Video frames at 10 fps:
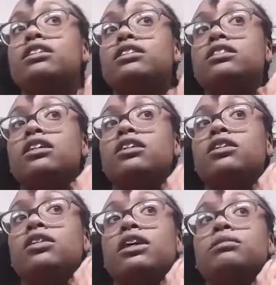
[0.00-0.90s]

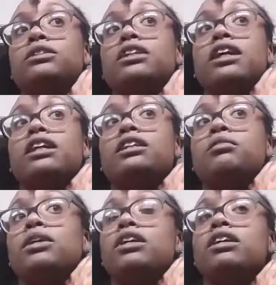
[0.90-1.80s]
So I'm just gonna have to
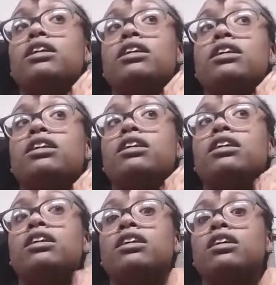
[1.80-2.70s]
make it
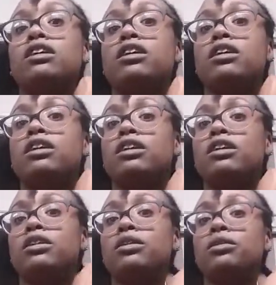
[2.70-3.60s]

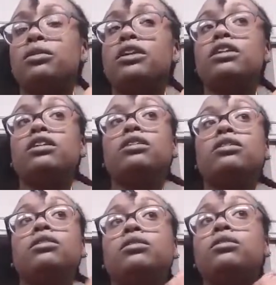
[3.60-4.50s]
do what it do.